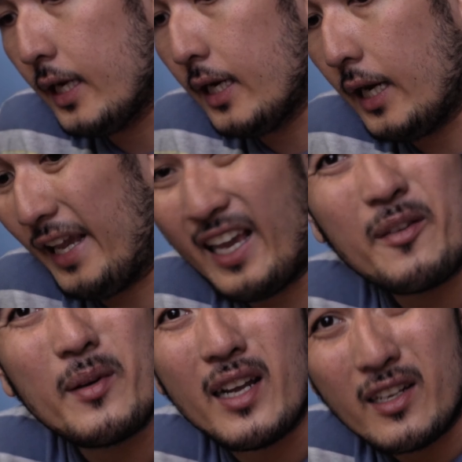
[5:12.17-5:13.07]
I
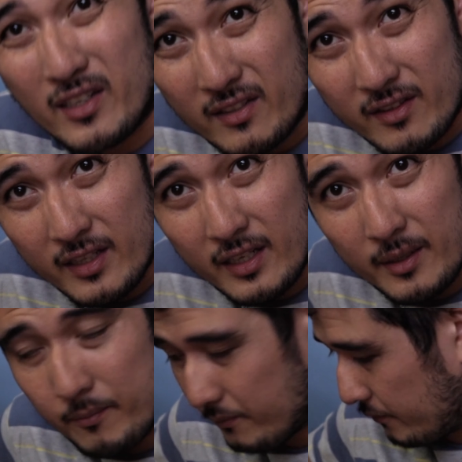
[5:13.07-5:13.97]
can't really adjust
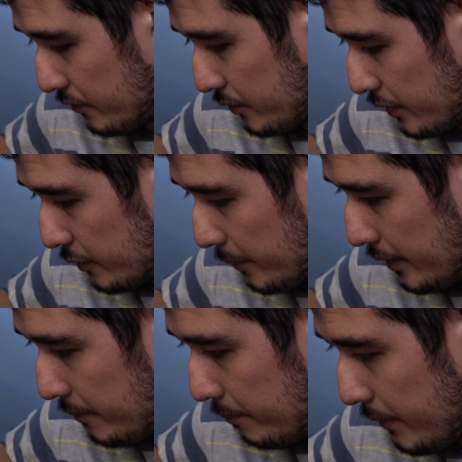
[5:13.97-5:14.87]
the shutter
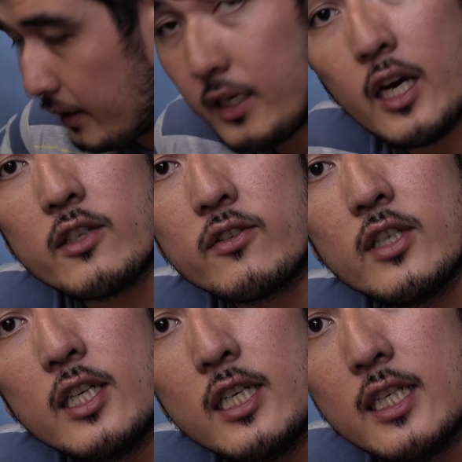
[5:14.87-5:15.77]
speed because
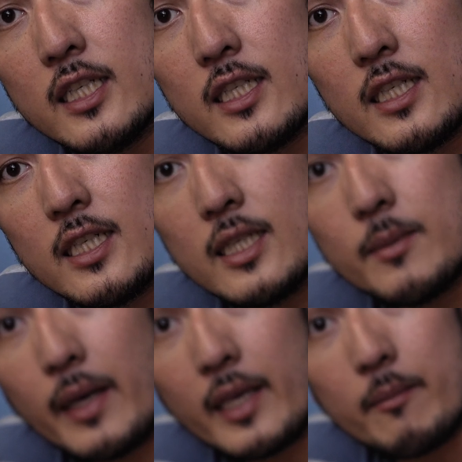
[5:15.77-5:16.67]

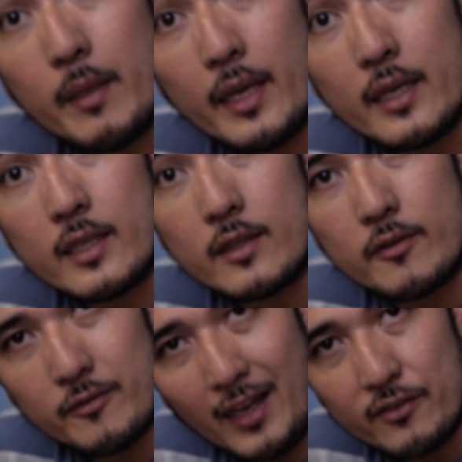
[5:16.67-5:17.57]
I can make it
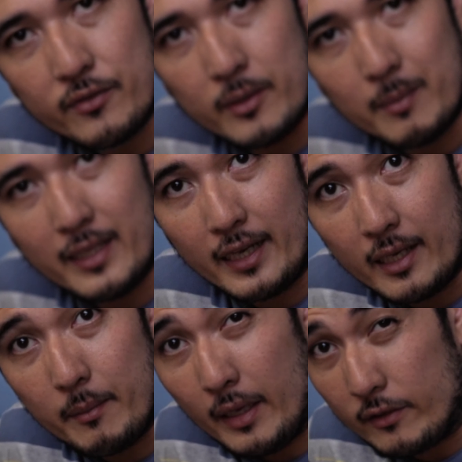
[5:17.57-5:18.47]
faster, but I
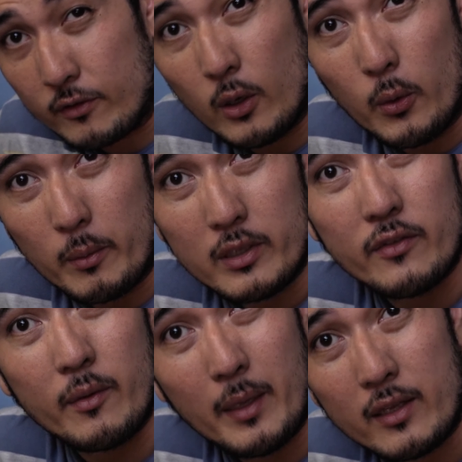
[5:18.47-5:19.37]
can't make it slower,
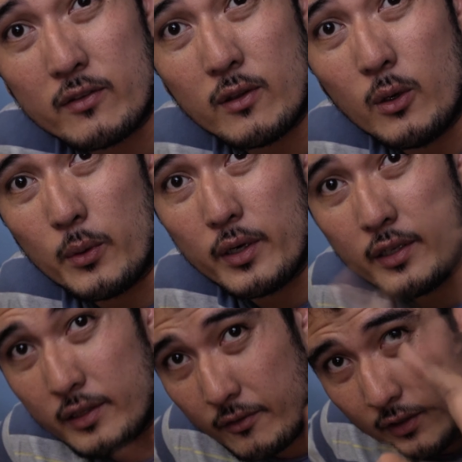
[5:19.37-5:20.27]
because if I make it slower,
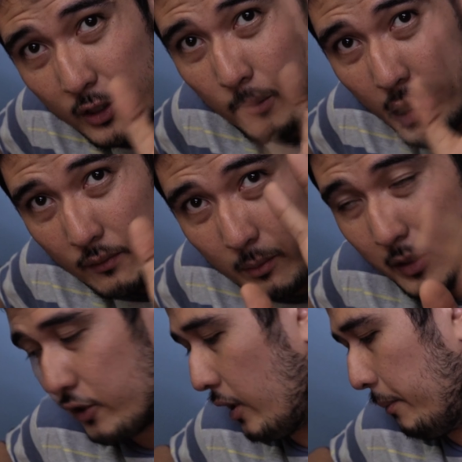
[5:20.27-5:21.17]
the video becomes a
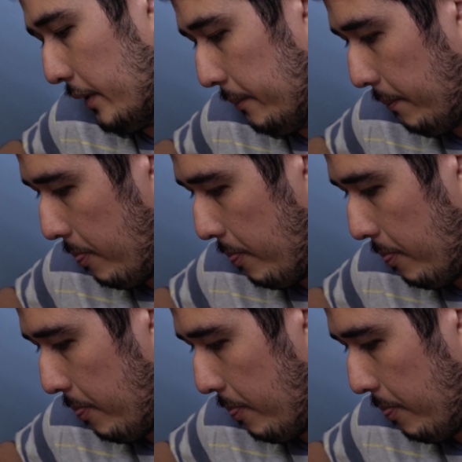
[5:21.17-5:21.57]
bit choppy.